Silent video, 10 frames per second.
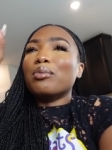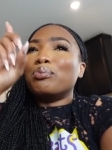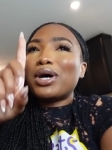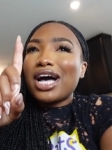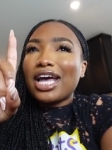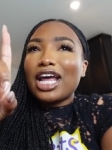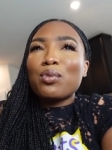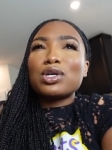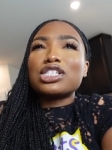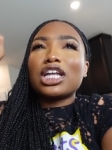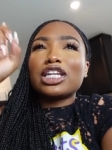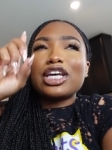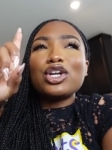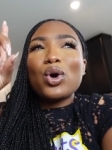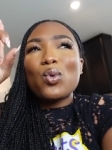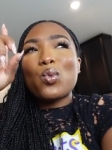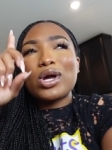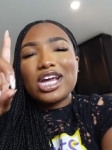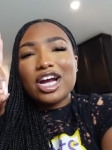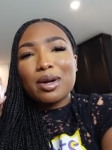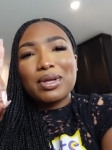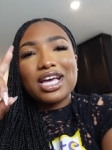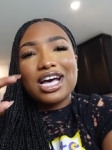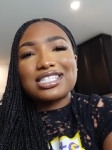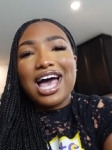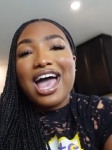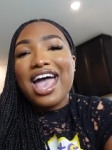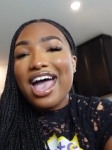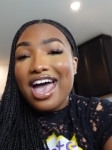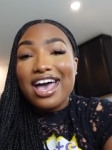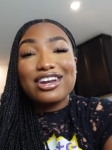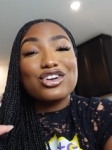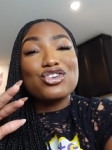But it was a little weird because I had